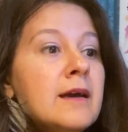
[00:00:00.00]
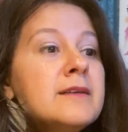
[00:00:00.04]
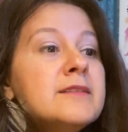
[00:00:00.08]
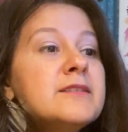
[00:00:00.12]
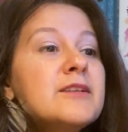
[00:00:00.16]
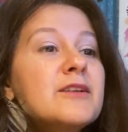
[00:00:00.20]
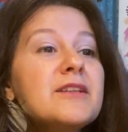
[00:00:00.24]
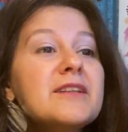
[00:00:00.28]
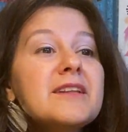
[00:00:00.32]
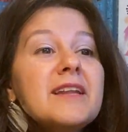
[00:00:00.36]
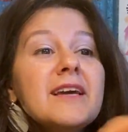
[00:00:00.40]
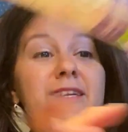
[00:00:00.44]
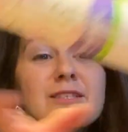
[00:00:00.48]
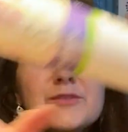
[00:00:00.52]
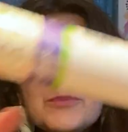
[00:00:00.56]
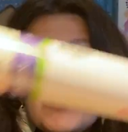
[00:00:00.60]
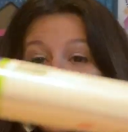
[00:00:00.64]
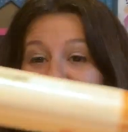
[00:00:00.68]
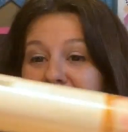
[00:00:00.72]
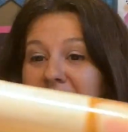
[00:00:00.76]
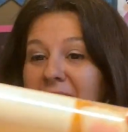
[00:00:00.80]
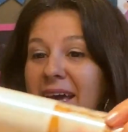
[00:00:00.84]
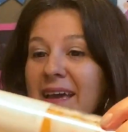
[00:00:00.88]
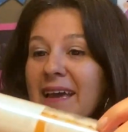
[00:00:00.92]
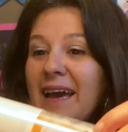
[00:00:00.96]
the next
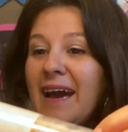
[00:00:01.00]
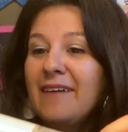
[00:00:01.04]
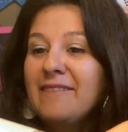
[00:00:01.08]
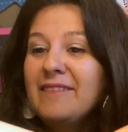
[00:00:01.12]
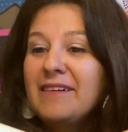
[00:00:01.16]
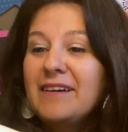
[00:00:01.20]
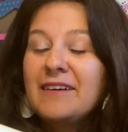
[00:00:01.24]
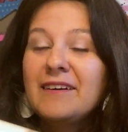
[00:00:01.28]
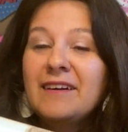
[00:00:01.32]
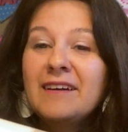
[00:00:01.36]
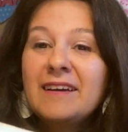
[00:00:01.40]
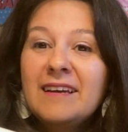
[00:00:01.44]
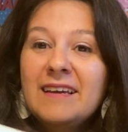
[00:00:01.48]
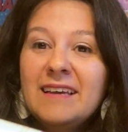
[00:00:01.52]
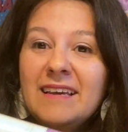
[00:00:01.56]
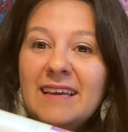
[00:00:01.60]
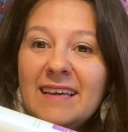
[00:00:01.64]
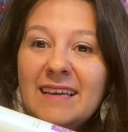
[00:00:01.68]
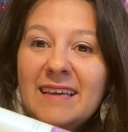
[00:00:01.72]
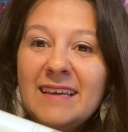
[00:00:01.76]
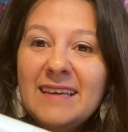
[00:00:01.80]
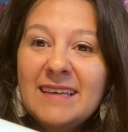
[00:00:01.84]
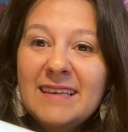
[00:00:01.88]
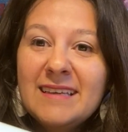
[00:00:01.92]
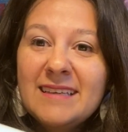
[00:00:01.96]
one I have here
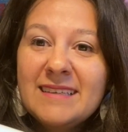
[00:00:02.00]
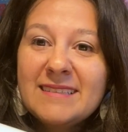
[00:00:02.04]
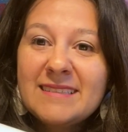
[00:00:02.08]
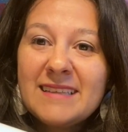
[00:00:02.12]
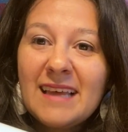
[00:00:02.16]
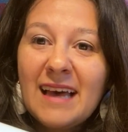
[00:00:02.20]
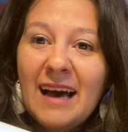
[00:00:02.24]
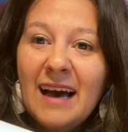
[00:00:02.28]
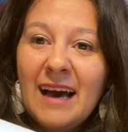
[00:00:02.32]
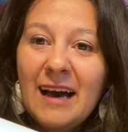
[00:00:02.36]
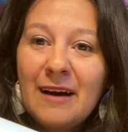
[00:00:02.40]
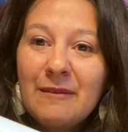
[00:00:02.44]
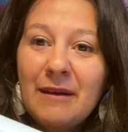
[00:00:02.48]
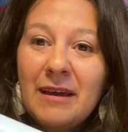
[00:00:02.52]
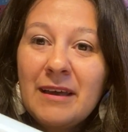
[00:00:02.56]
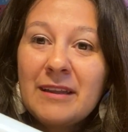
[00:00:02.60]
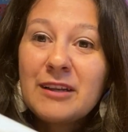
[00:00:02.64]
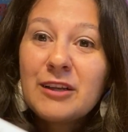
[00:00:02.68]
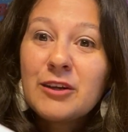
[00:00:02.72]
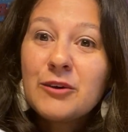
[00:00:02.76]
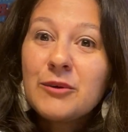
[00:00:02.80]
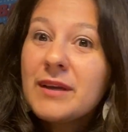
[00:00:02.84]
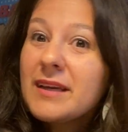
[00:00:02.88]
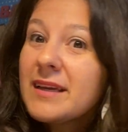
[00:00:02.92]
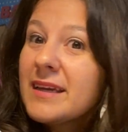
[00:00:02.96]
is,
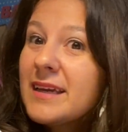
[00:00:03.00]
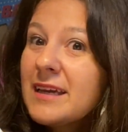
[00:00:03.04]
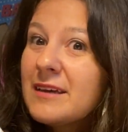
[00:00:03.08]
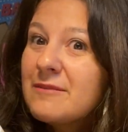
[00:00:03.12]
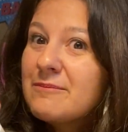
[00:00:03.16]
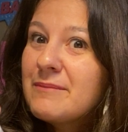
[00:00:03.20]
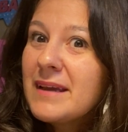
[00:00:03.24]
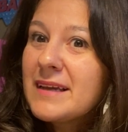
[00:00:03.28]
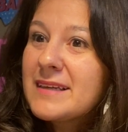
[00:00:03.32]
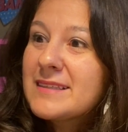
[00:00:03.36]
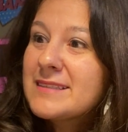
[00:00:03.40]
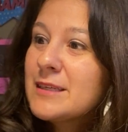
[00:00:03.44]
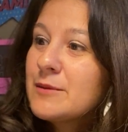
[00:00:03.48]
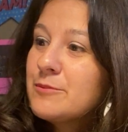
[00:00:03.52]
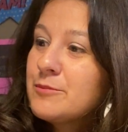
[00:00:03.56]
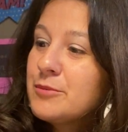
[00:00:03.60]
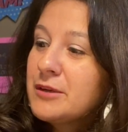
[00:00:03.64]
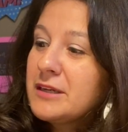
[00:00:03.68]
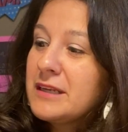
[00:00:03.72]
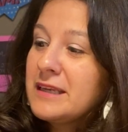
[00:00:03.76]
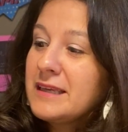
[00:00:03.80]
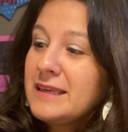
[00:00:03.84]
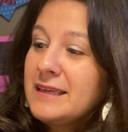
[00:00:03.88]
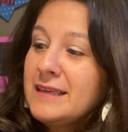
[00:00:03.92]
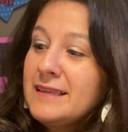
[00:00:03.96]
and Cricut makes it
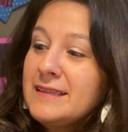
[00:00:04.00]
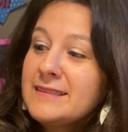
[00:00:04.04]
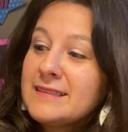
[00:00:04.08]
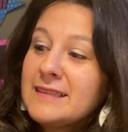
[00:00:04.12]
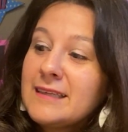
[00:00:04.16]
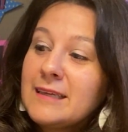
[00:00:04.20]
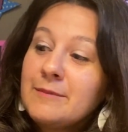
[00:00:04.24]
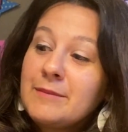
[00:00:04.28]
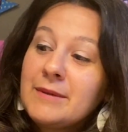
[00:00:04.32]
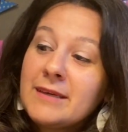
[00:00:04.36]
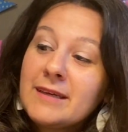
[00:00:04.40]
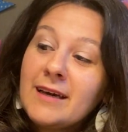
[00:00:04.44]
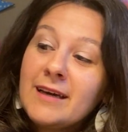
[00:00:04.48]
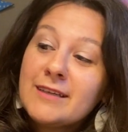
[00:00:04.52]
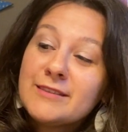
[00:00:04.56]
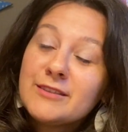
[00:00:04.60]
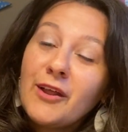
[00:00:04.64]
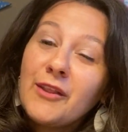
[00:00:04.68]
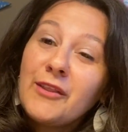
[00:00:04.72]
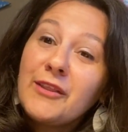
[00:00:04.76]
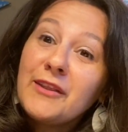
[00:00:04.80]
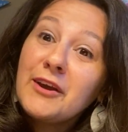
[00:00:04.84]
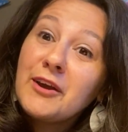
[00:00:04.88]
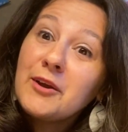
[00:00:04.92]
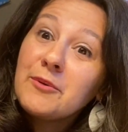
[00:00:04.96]
pretty easy because
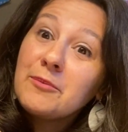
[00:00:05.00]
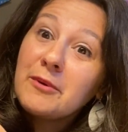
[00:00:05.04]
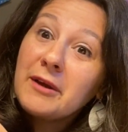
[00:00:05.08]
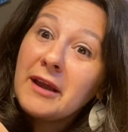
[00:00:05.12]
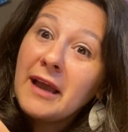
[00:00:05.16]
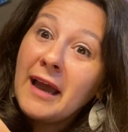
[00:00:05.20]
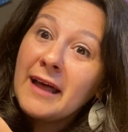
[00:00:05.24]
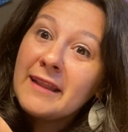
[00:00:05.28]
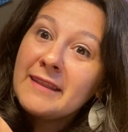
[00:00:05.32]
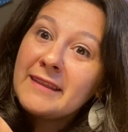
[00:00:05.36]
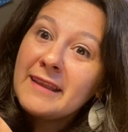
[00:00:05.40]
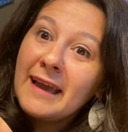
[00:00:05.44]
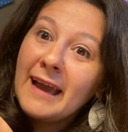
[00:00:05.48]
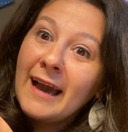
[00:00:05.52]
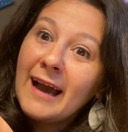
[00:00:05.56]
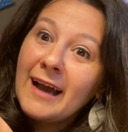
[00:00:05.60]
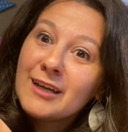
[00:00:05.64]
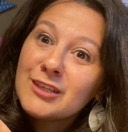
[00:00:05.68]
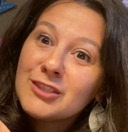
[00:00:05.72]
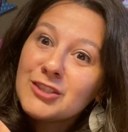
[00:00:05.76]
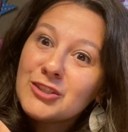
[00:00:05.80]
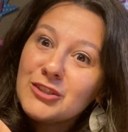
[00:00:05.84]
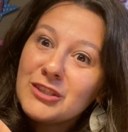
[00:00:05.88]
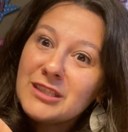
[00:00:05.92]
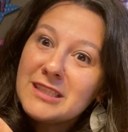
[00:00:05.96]
on their brand, they
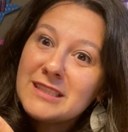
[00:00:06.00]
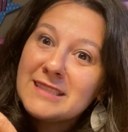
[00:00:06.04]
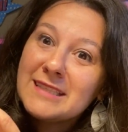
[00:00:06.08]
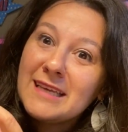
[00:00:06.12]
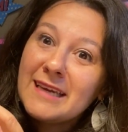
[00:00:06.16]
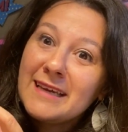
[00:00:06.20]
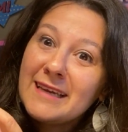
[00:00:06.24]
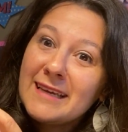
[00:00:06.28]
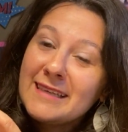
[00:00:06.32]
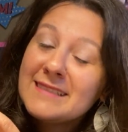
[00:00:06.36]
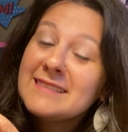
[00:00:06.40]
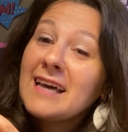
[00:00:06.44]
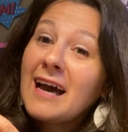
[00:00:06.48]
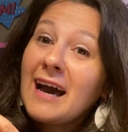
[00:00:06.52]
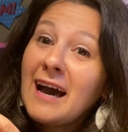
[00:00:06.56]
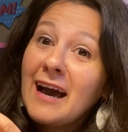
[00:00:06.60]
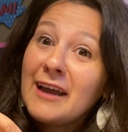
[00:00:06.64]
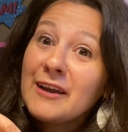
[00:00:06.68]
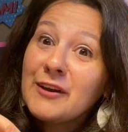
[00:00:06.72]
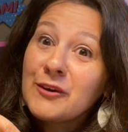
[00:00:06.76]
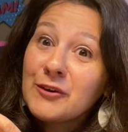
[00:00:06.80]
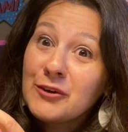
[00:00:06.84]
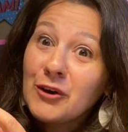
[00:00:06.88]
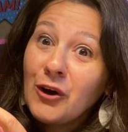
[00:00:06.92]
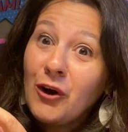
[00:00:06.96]
actually say it's
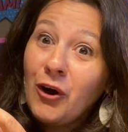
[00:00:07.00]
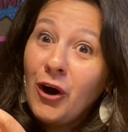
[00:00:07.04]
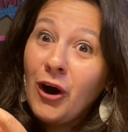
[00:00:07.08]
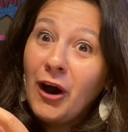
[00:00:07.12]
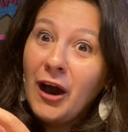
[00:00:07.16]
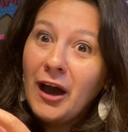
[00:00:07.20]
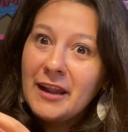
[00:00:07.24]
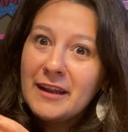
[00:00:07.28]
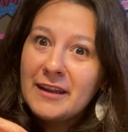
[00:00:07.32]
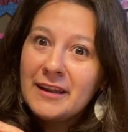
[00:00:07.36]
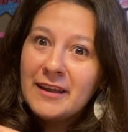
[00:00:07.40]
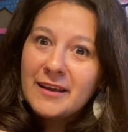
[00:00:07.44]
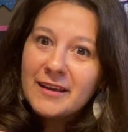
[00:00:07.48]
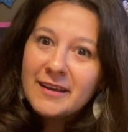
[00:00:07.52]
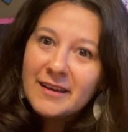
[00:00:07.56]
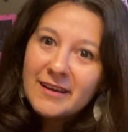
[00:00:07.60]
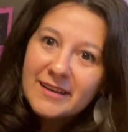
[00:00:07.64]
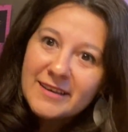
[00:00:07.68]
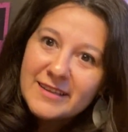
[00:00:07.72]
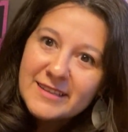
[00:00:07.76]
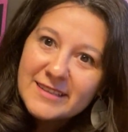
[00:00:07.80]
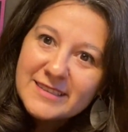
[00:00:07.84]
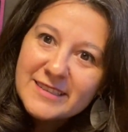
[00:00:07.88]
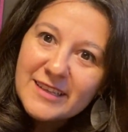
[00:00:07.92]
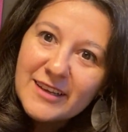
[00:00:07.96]
iron-on.
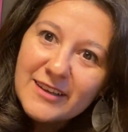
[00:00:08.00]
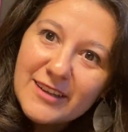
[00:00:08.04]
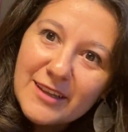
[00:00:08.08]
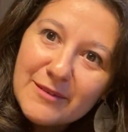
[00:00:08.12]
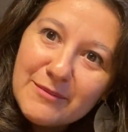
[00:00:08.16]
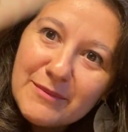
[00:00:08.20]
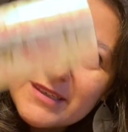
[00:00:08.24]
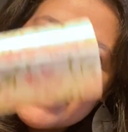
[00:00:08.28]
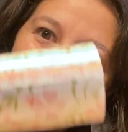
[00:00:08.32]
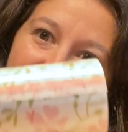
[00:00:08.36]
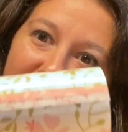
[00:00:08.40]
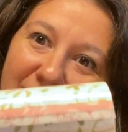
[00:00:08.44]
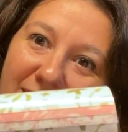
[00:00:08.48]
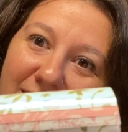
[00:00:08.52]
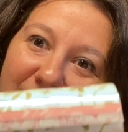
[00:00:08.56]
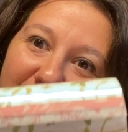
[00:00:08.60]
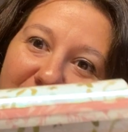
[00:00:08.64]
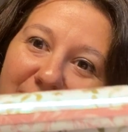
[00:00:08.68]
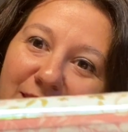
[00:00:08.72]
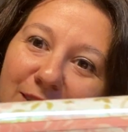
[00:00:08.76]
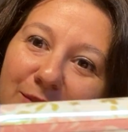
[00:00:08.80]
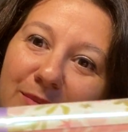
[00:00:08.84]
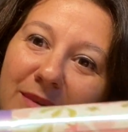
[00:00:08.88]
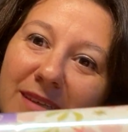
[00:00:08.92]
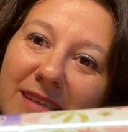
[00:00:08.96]
So let me
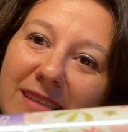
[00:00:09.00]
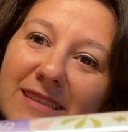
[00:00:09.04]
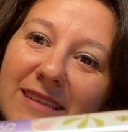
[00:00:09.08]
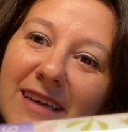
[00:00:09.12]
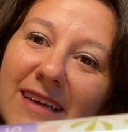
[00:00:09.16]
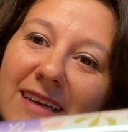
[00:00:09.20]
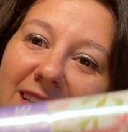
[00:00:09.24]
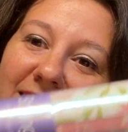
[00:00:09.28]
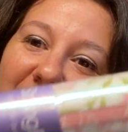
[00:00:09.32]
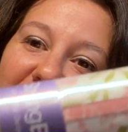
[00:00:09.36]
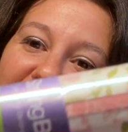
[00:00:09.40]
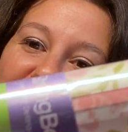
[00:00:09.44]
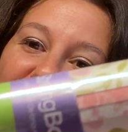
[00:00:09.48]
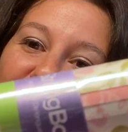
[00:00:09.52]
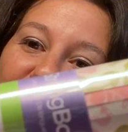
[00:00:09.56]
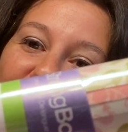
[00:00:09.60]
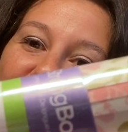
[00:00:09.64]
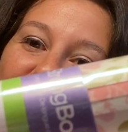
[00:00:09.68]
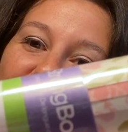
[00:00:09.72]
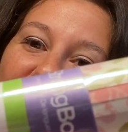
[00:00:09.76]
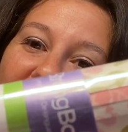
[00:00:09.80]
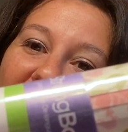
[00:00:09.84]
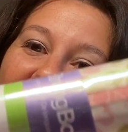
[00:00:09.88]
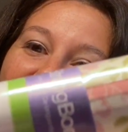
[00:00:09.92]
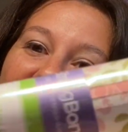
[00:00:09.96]
zoom in so I can show
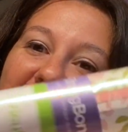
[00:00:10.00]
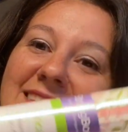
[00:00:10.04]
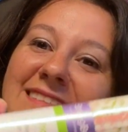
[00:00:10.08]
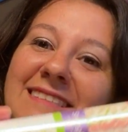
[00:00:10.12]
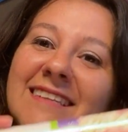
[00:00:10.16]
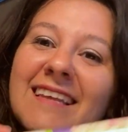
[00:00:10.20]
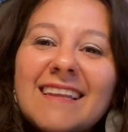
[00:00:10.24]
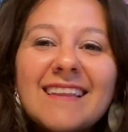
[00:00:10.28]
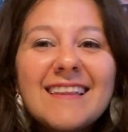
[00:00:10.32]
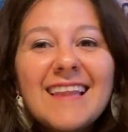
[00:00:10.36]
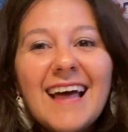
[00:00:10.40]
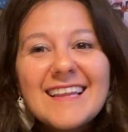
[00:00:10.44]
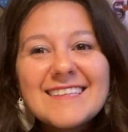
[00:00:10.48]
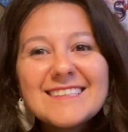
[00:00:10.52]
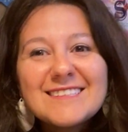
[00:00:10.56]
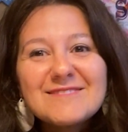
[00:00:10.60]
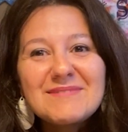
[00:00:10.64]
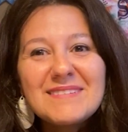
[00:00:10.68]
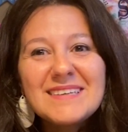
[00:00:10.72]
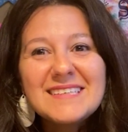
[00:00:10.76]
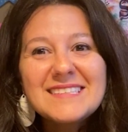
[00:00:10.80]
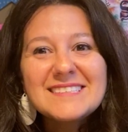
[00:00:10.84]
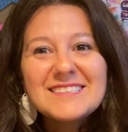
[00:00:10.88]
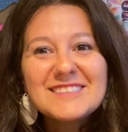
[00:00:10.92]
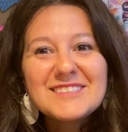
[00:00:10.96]
you guys. That's
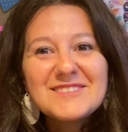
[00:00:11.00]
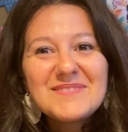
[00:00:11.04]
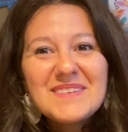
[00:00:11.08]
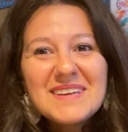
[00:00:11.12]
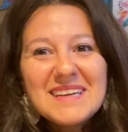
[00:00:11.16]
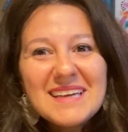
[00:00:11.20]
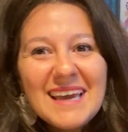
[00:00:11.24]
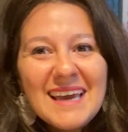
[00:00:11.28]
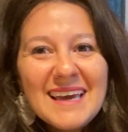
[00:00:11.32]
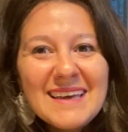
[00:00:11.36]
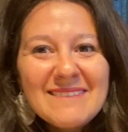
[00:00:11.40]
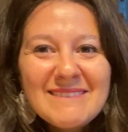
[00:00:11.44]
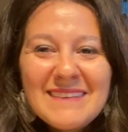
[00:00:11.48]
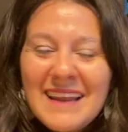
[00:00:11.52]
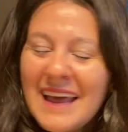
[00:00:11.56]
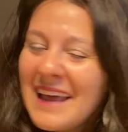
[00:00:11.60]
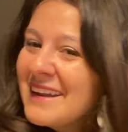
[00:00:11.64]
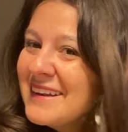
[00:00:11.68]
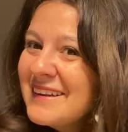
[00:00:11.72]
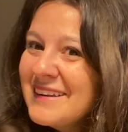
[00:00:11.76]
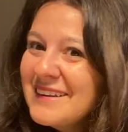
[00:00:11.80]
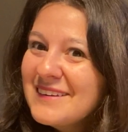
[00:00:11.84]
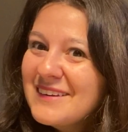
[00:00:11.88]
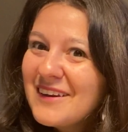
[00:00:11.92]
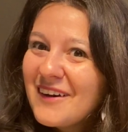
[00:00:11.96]
me zooming in.
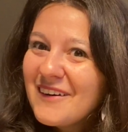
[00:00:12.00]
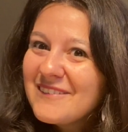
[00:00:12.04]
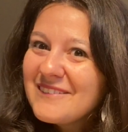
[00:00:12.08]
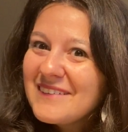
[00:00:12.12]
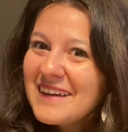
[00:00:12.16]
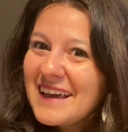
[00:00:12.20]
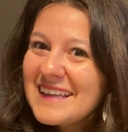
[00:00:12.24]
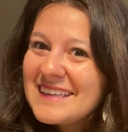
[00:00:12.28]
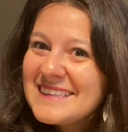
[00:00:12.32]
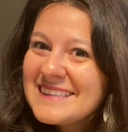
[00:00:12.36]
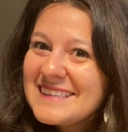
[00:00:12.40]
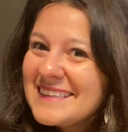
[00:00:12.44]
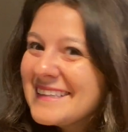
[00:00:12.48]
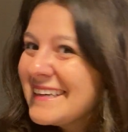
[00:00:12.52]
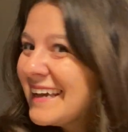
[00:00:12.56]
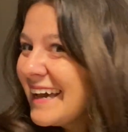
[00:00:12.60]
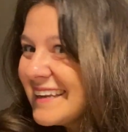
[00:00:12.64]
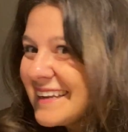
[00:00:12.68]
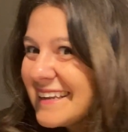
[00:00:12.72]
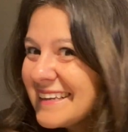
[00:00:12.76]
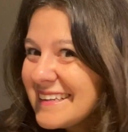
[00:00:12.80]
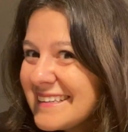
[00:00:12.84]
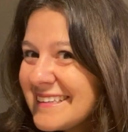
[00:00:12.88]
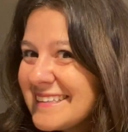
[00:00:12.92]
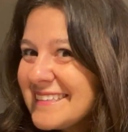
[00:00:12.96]
No fancy
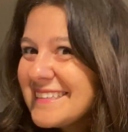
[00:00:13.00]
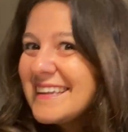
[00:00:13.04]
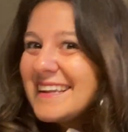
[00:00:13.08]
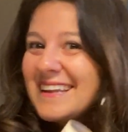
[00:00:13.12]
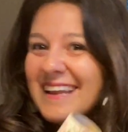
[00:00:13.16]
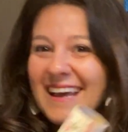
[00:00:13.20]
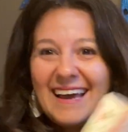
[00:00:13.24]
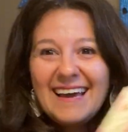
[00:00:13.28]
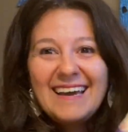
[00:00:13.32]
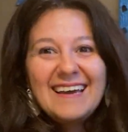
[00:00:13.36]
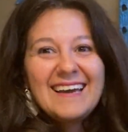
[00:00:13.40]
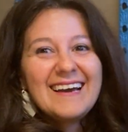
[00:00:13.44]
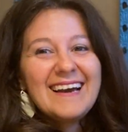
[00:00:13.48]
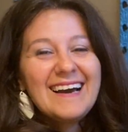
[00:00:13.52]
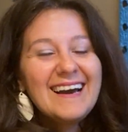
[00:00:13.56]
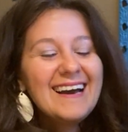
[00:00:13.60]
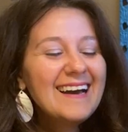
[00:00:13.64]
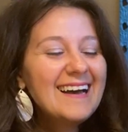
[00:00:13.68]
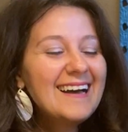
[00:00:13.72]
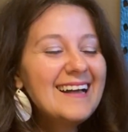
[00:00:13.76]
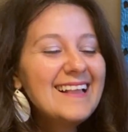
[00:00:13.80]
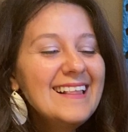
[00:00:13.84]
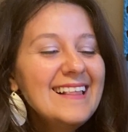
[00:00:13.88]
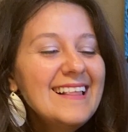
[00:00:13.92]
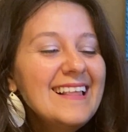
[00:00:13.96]
edits today.
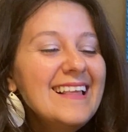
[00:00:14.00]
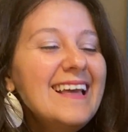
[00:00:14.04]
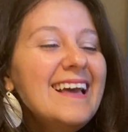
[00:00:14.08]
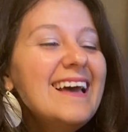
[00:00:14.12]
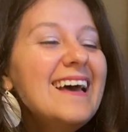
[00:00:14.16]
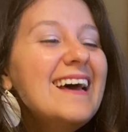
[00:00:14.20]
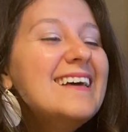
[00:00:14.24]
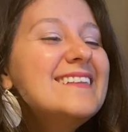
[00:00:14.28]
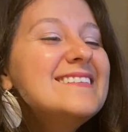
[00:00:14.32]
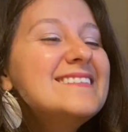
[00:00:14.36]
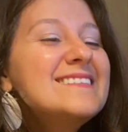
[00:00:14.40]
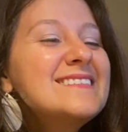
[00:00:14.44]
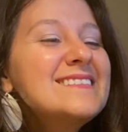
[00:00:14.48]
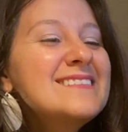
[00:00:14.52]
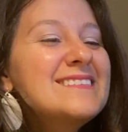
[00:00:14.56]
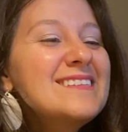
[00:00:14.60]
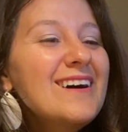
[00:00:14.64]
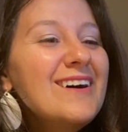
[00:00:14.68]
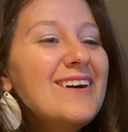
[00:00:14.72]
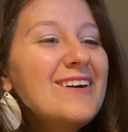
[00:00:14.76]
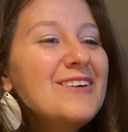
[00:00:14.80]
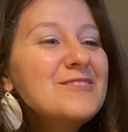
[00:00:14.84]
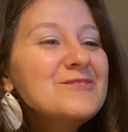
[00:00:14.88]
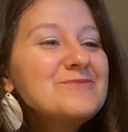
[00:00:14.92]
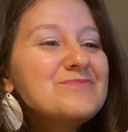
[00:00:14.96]
And
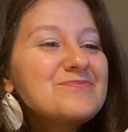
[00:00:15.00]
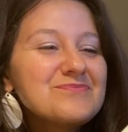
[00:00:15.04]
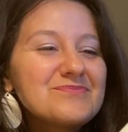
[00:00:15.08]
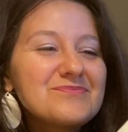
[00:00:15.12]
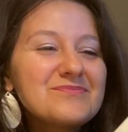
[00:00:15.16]
so,